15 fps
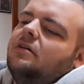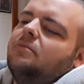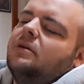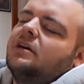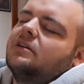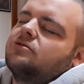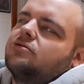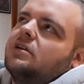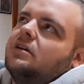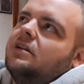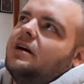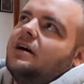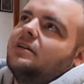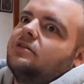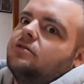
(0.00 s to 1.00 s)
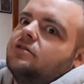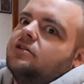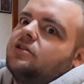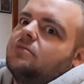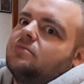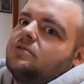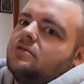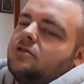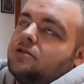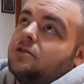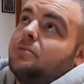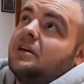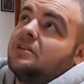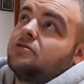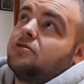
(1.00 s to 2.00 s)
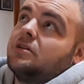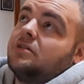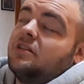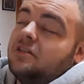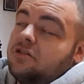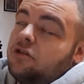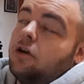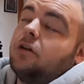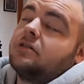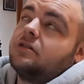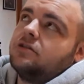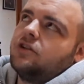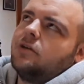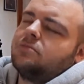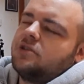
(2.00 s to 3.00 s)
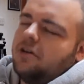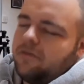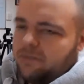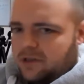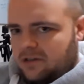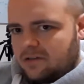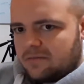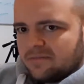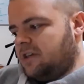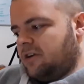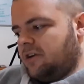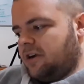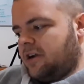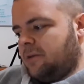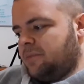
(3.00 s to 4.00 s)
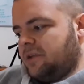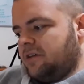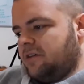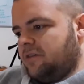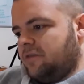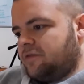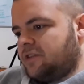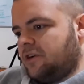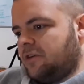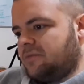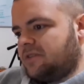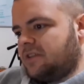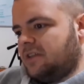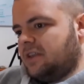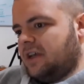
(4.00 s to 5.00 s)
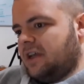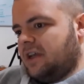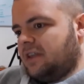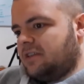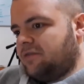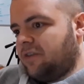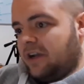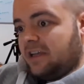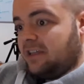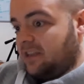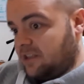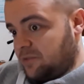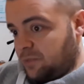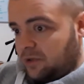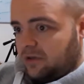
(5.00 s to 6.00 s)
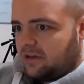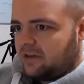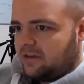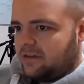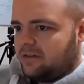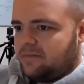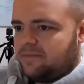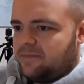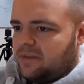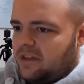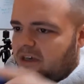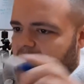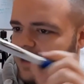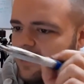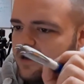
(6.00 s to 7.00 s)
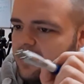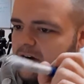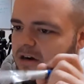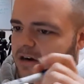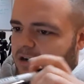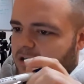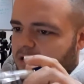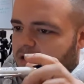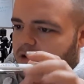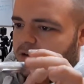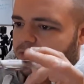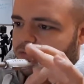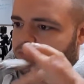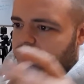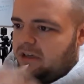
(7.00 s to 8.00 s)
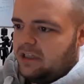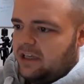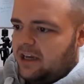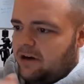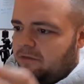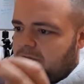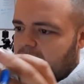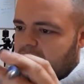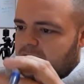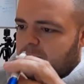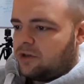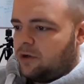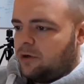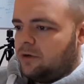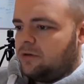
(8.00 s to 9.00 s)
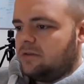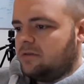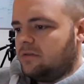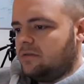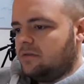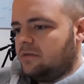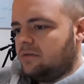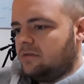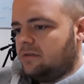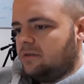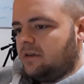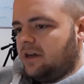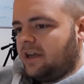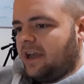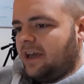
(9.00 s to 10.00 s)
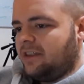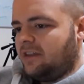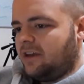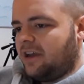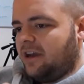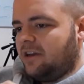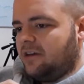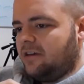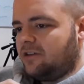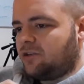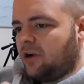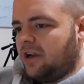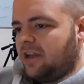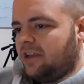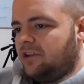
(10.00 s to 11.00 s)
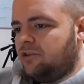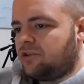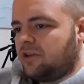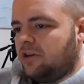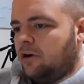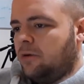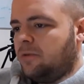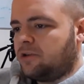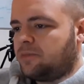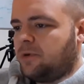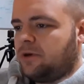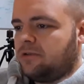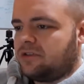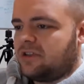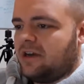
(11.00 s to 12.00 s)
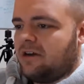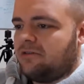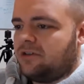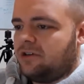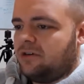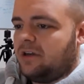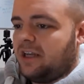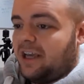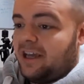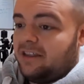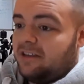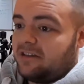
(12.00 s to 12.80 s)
Mike Israel, and Dr. Mike Israel, and Dr. James Hoffman. There are a couple of terms that they define in this book that are really helpful. So, again, the kind of training usually almost boils down to, and again,